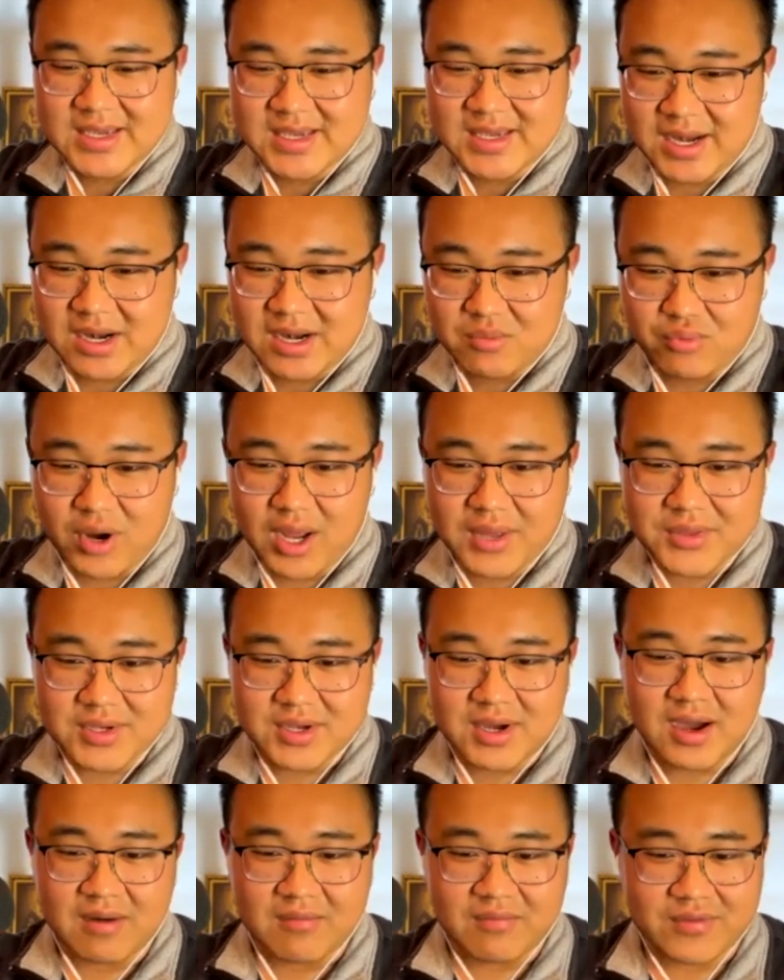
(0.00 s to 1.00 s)
kind of brought the
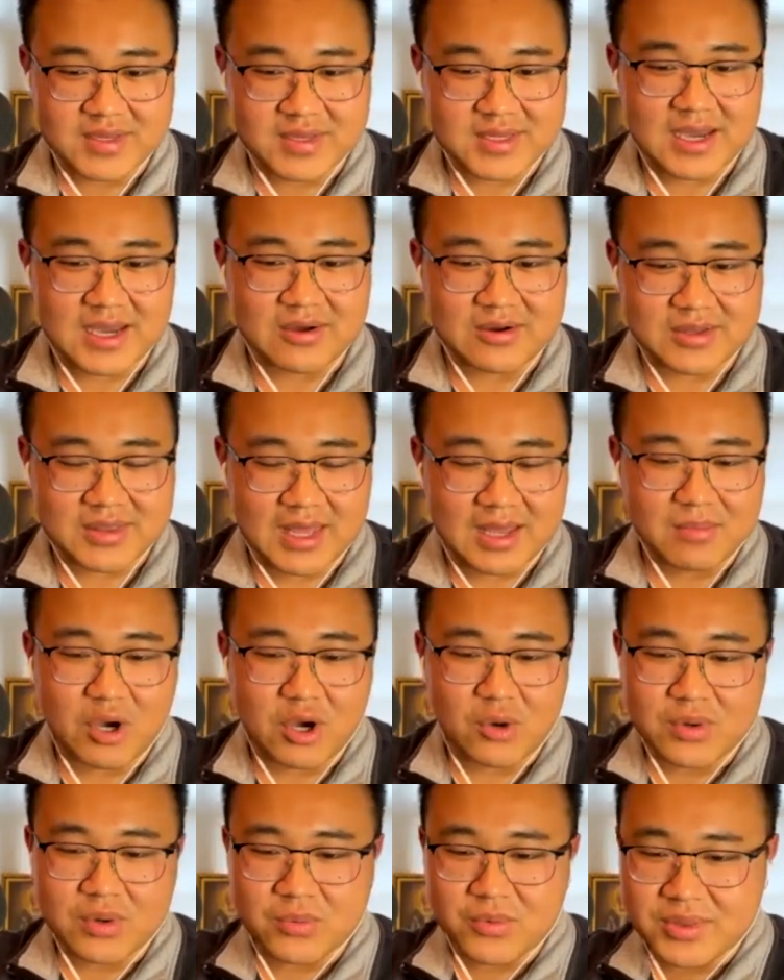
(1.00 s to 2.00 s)
conflict out at that
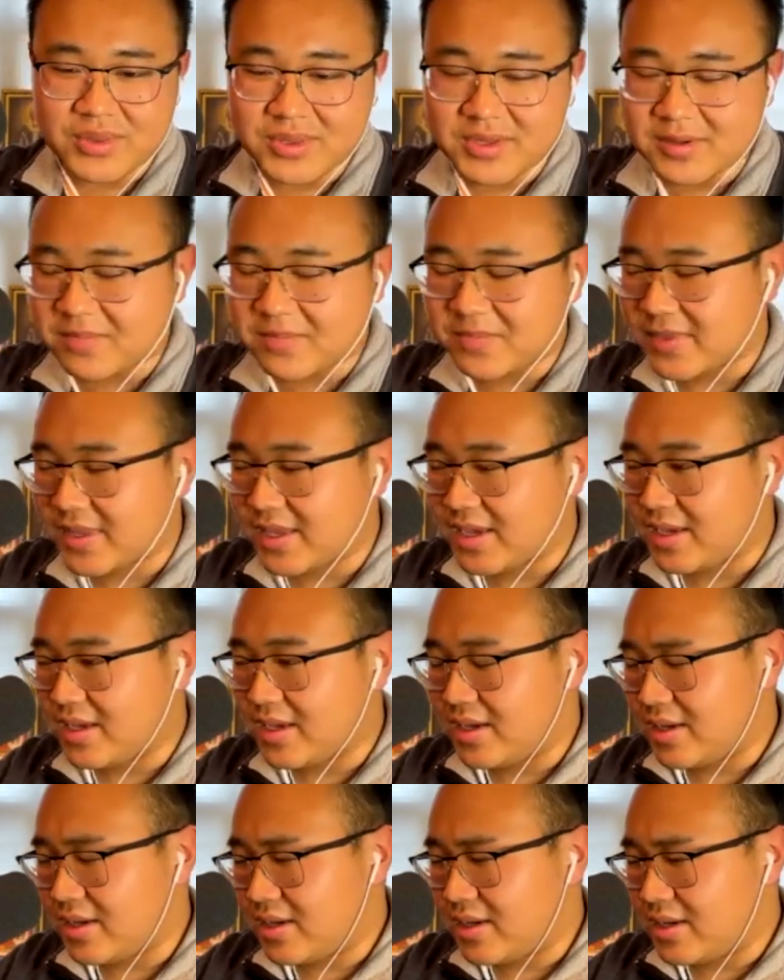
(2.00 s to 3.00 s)
moment with him.
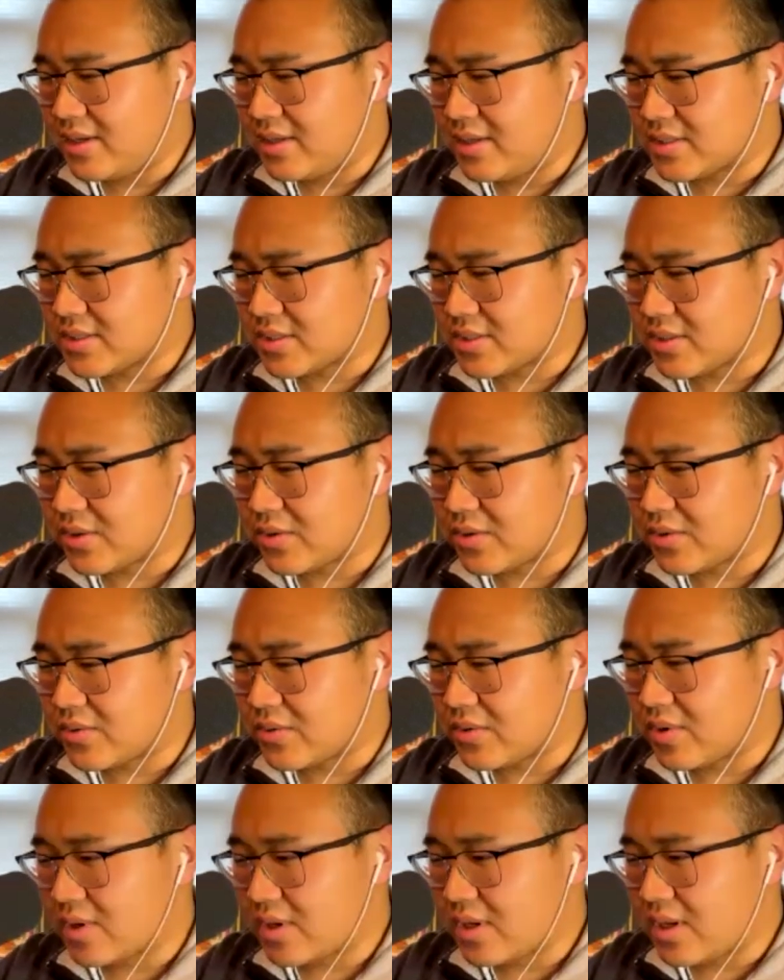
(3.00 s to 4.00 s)
Mm-hmm.
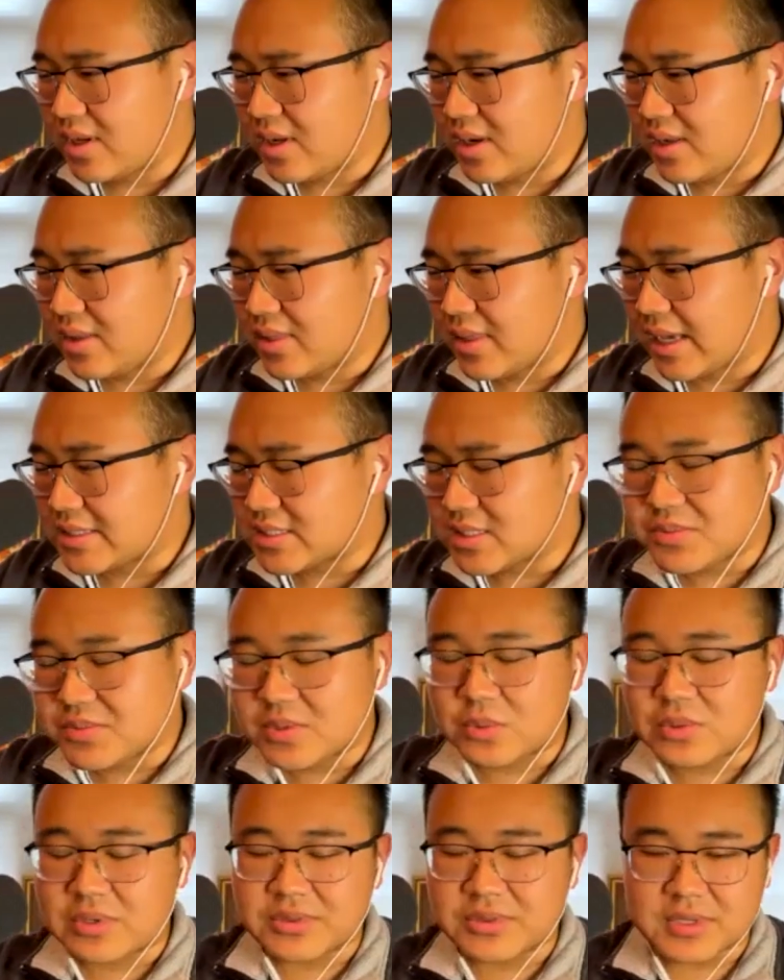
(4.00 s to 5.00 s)
So that's
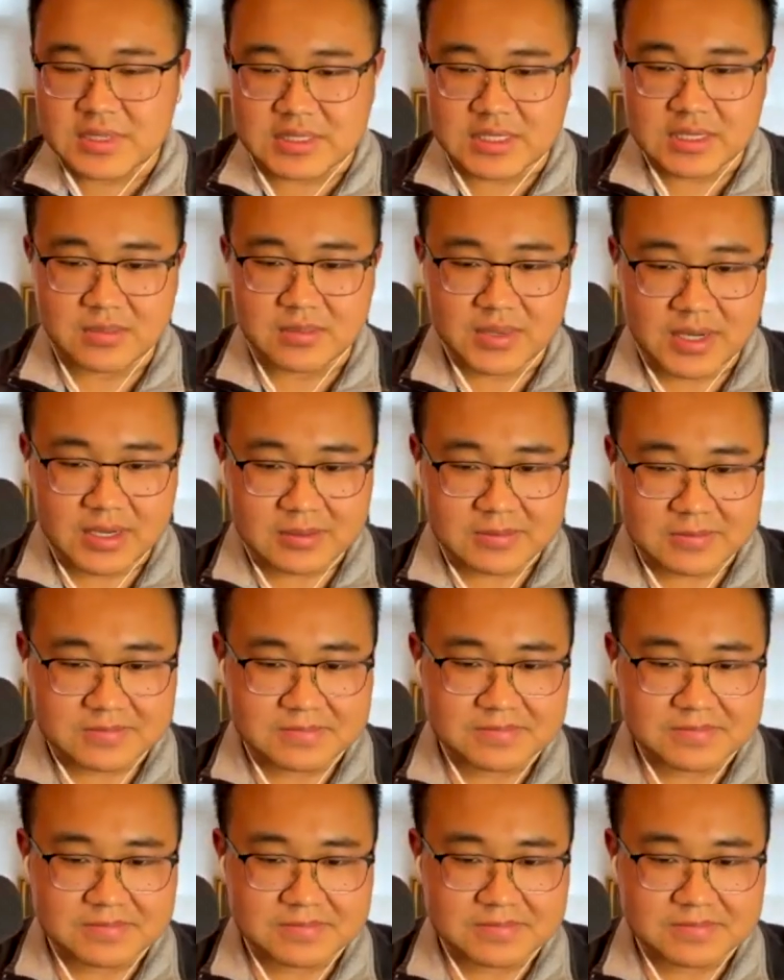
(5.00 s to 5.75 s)
something we're thinking about.